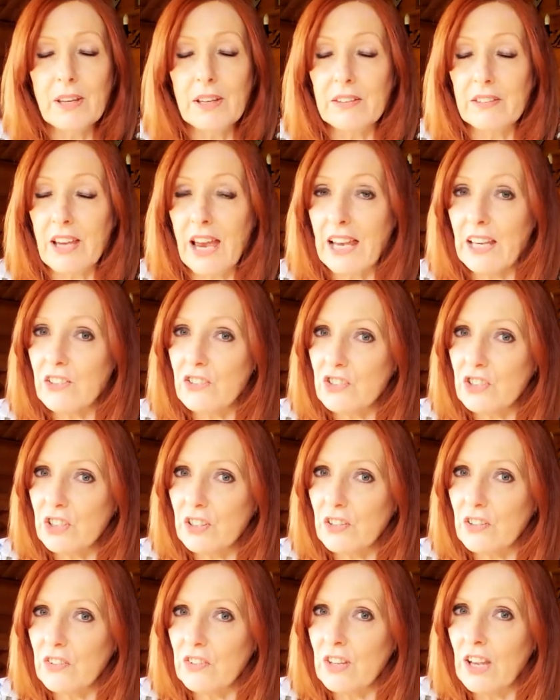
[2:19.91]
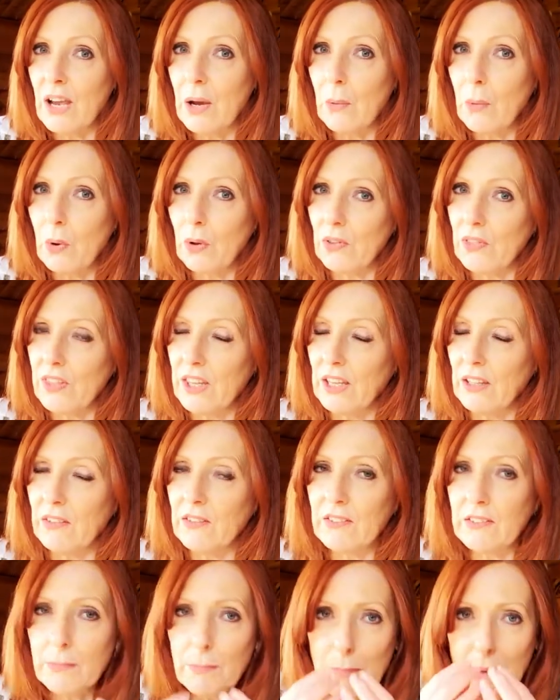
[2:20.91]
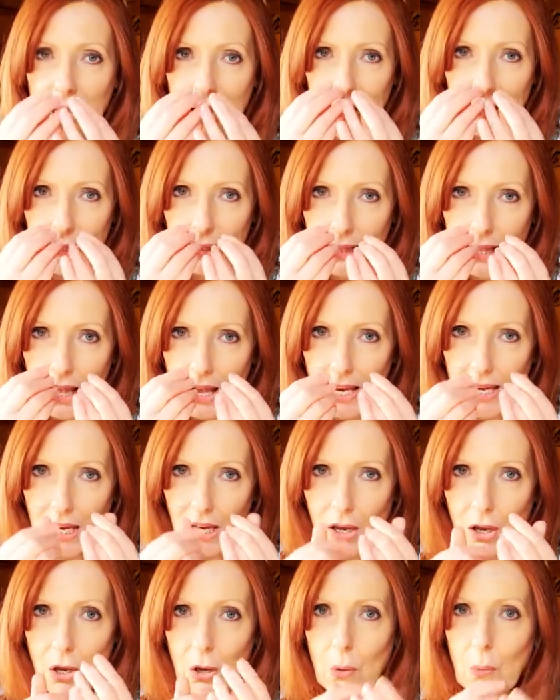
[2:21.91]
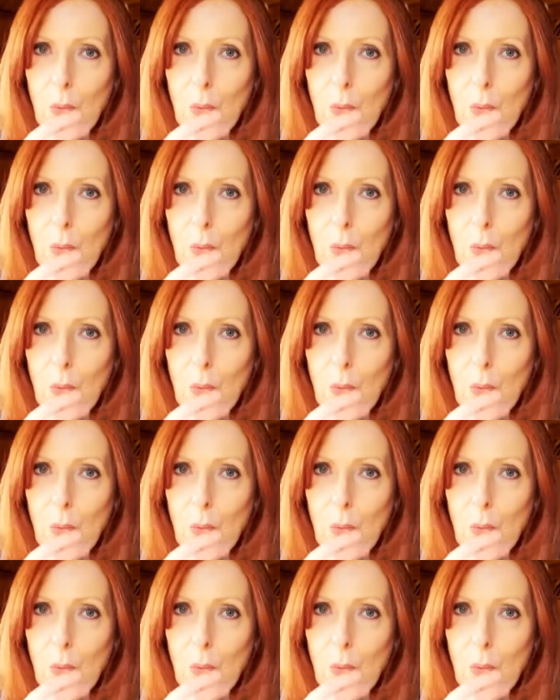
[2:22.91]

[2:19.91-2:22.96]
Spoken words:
textures, what things smell like,